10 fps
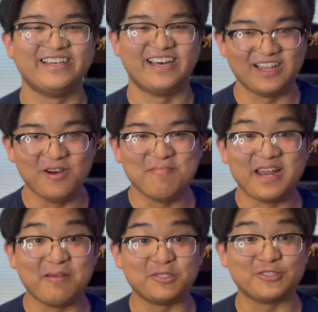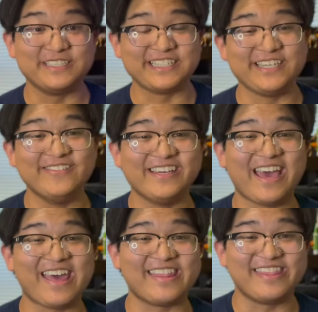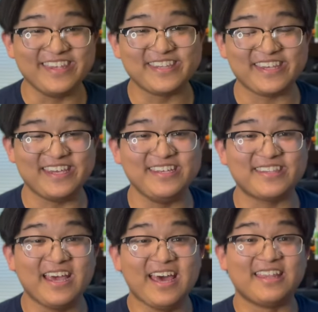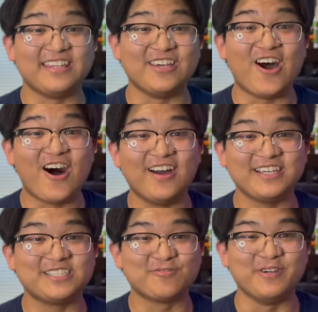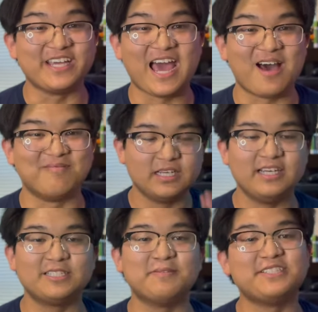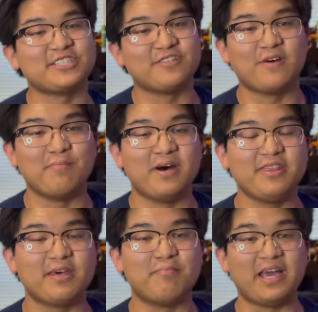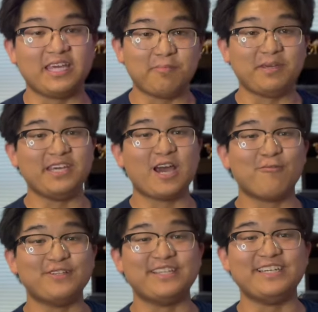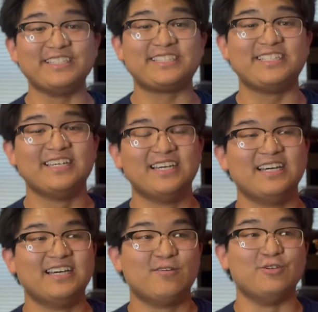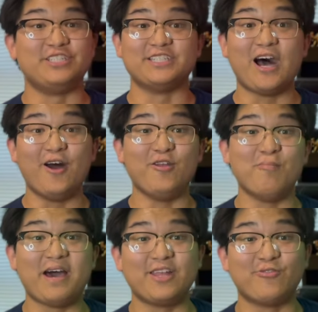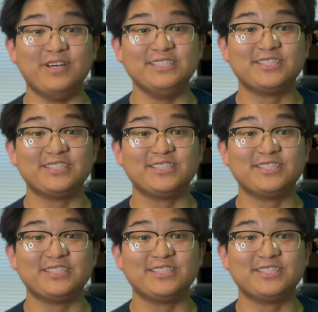Hello, my name is Quinton Kuhn, and this is the August recap. It's been such a fun month. My EP got released, which is Unknown Pathways.